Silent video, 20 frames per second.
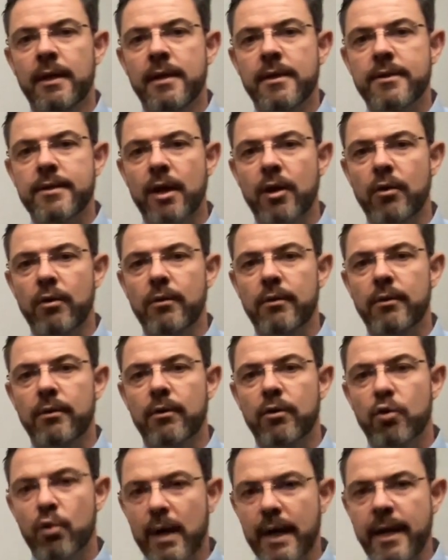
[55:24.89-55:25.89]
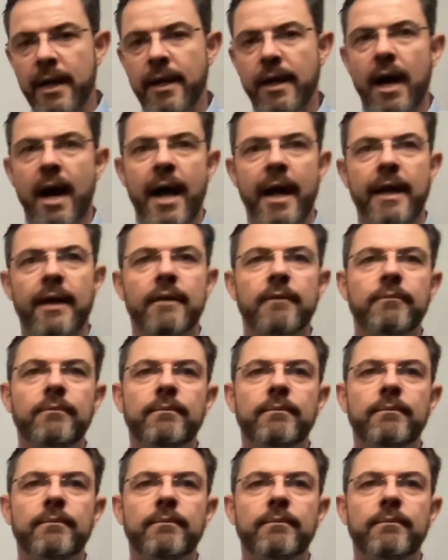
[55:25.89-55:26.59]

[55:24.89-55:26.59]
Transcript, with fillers: So Ruan and I